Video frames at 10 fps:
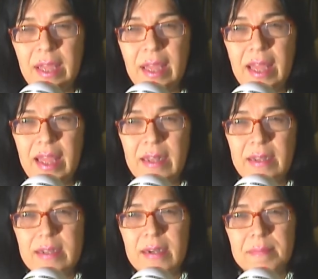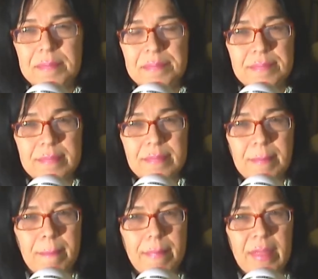And
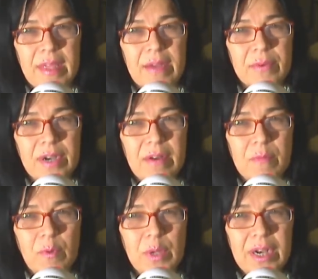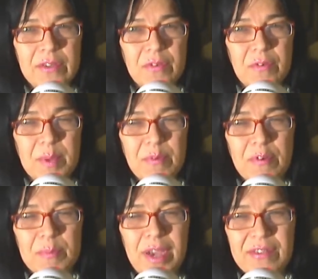what I do remember
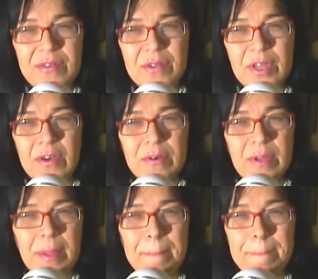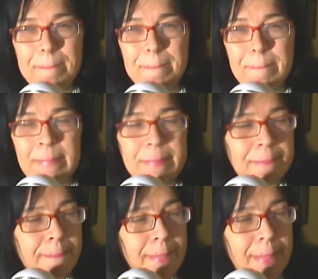from high school, though,
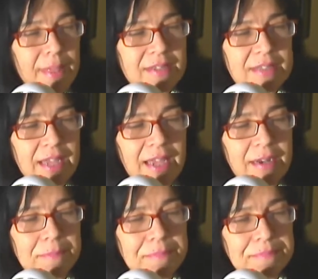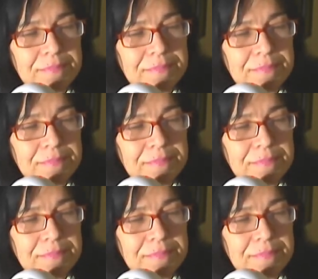is that I'll